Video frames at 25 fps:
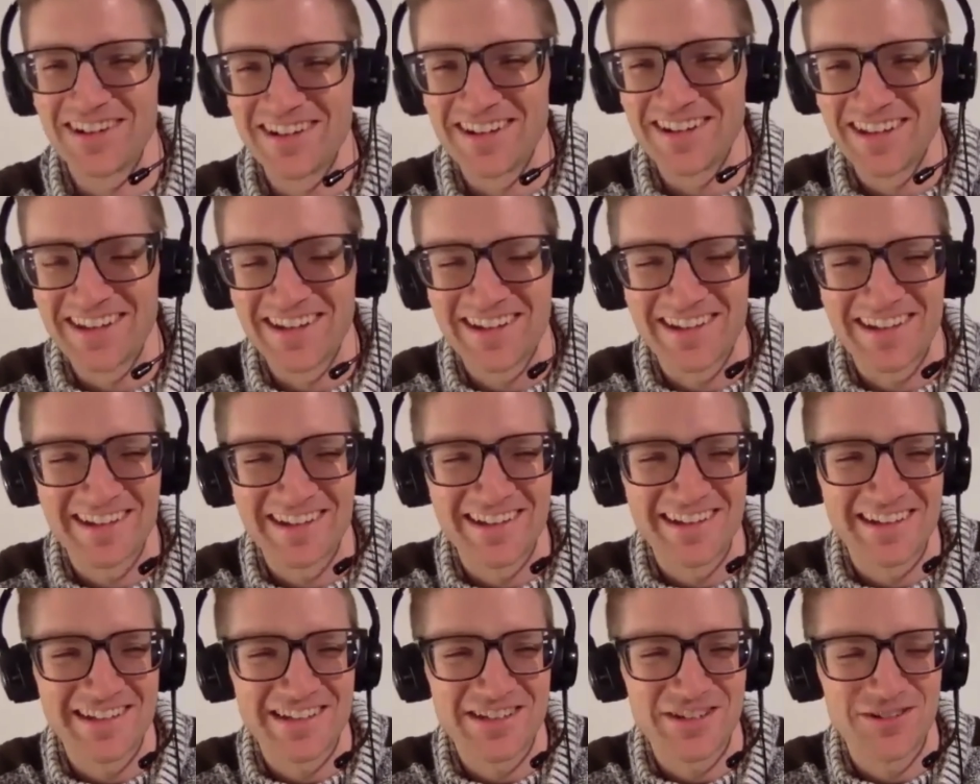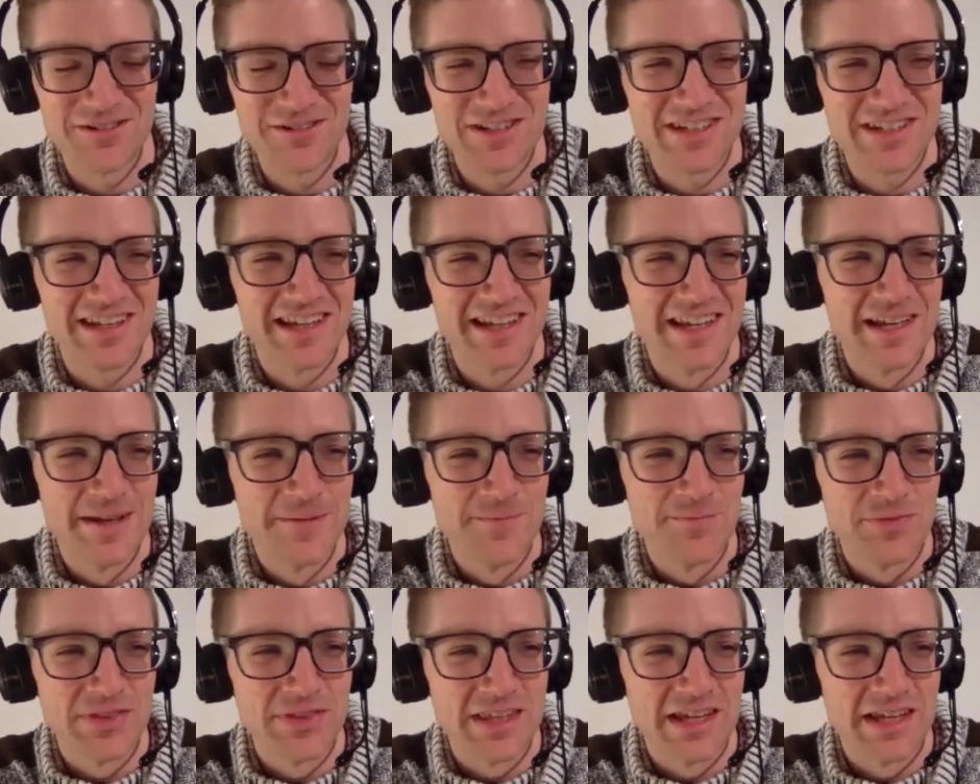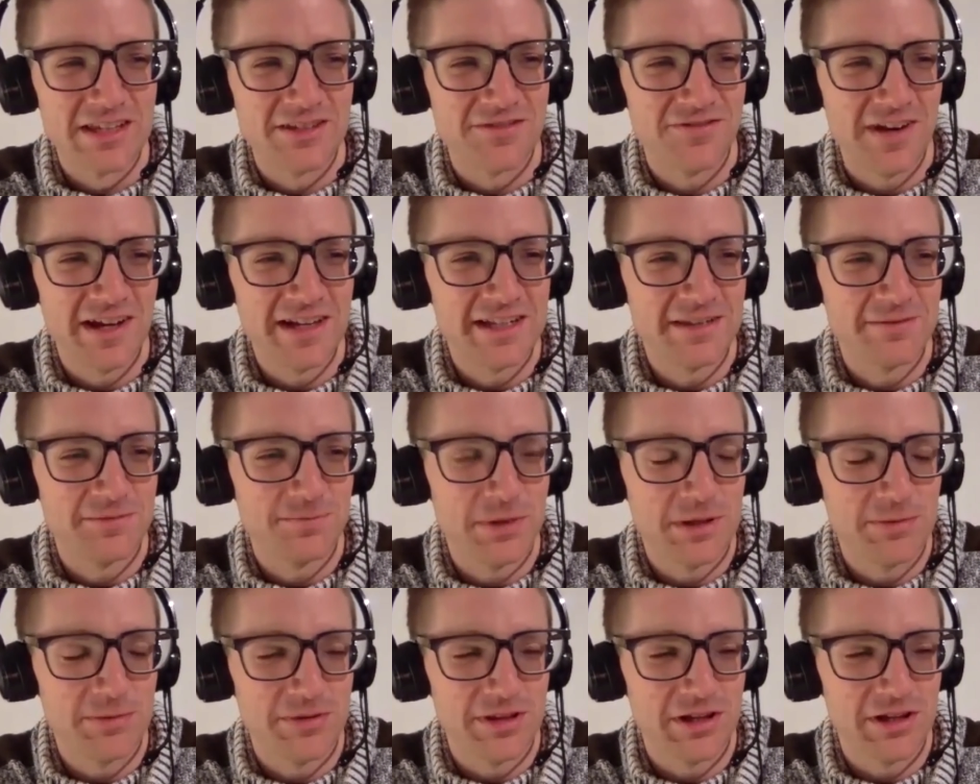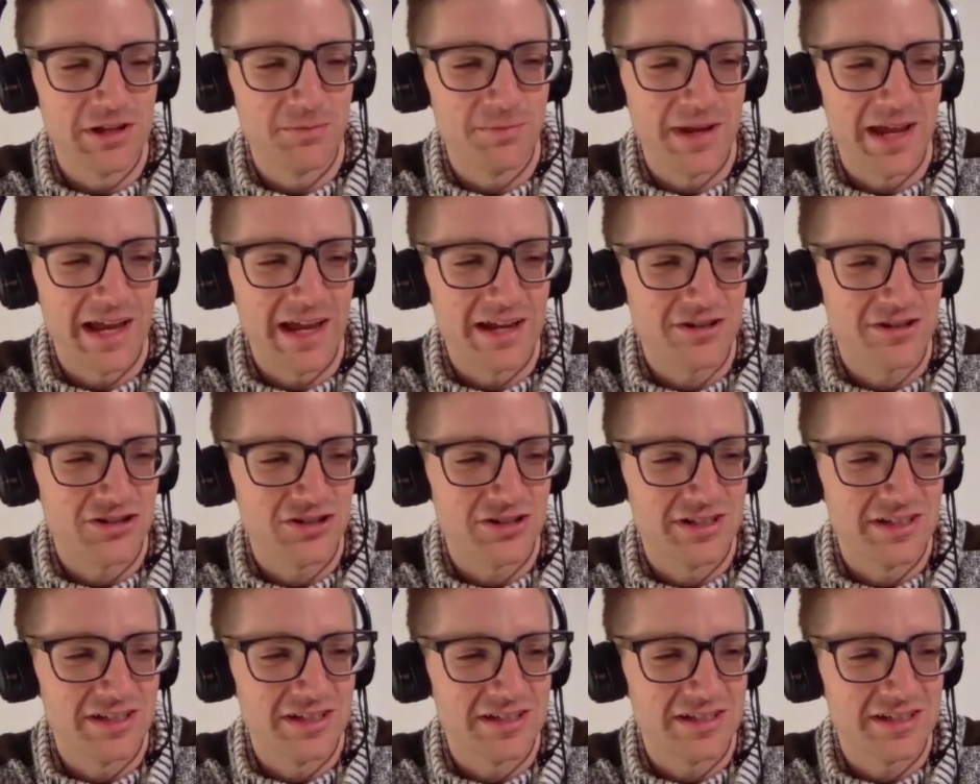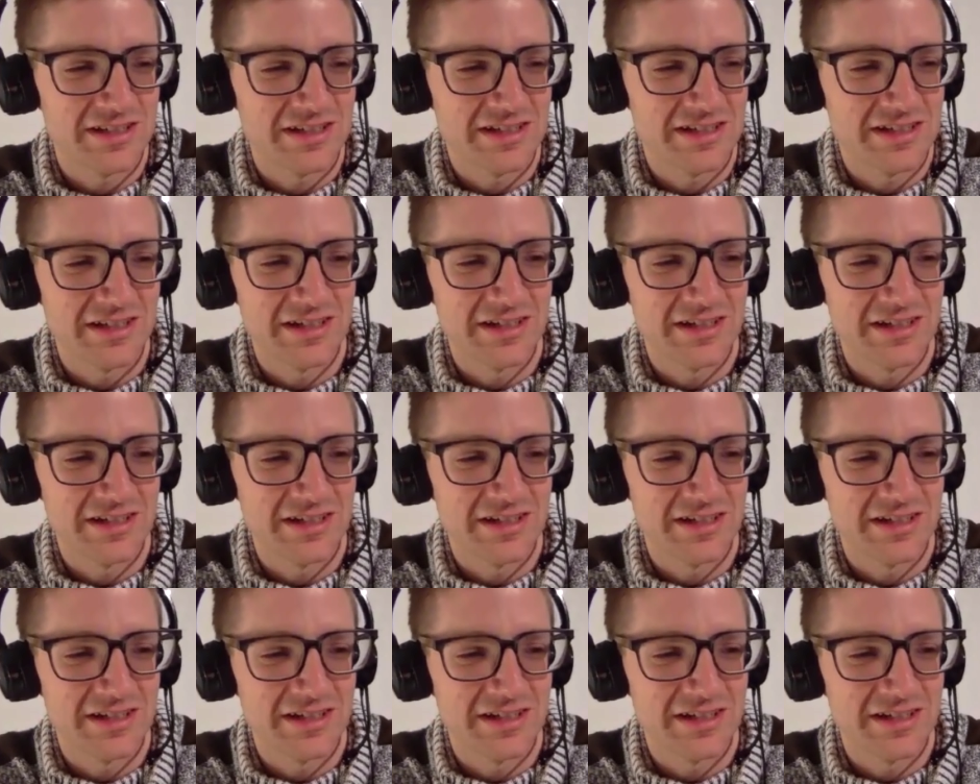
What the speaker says: And like, so it's finding people that are passionate.